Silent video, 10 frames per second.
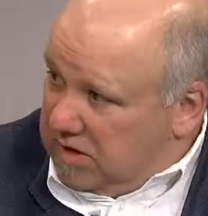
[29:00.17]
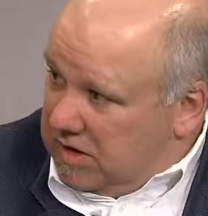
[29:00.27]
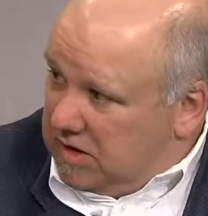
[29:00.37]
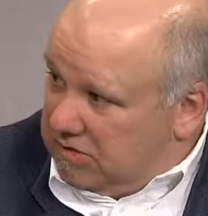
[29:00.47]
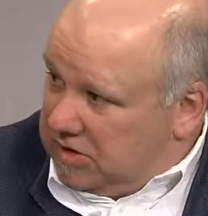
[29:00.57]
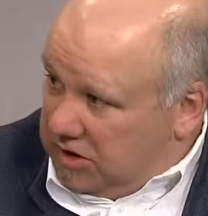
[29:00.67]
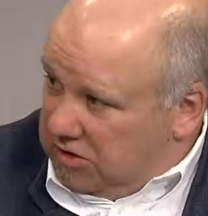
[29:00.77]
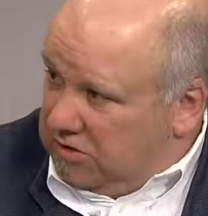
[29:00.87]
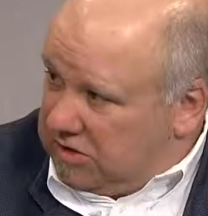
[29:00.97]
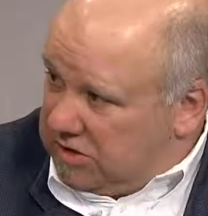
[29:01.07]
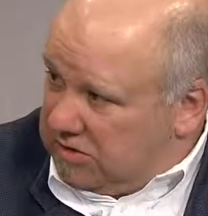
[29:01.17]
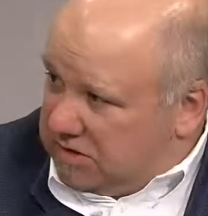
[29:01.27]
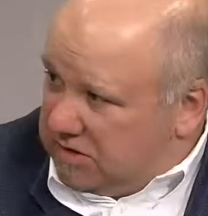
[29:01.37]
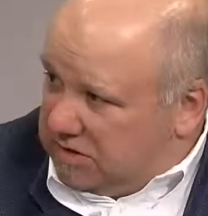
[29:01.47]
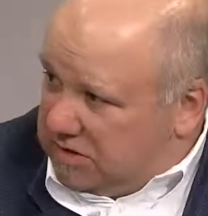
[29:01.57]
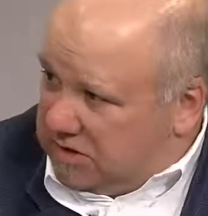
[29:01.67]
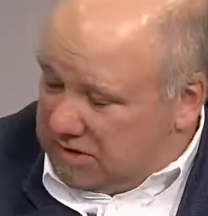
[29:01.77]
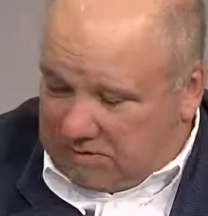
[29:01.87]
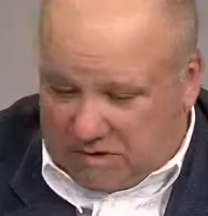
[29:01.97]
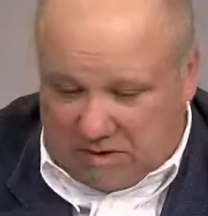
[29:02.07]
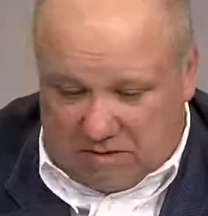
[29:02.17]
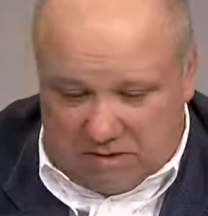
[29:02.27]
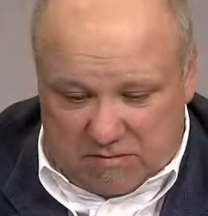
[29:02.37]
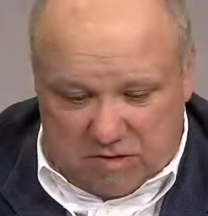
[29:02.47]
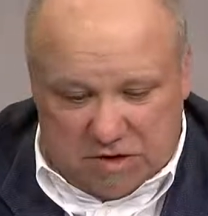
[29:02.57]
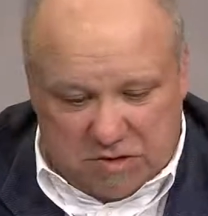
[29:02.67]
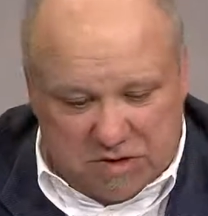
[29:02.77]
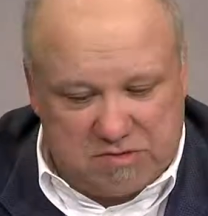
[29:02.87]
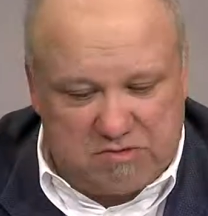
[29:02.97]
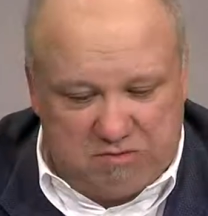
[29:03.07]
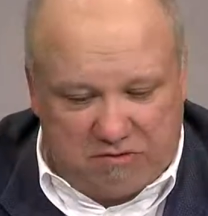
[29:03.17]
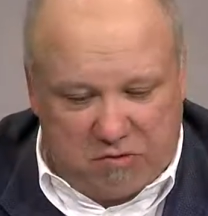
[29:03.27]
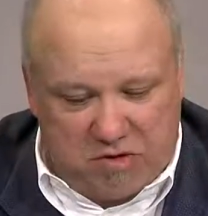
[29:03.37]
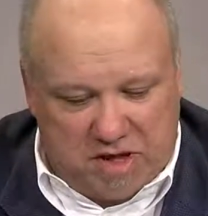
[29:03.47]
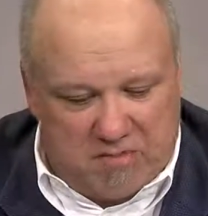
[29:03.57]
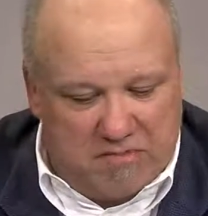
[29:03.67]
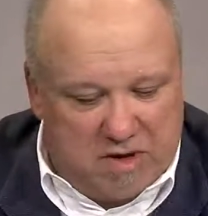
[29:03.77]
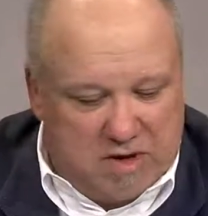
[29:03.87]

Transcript: to use to the resources before them.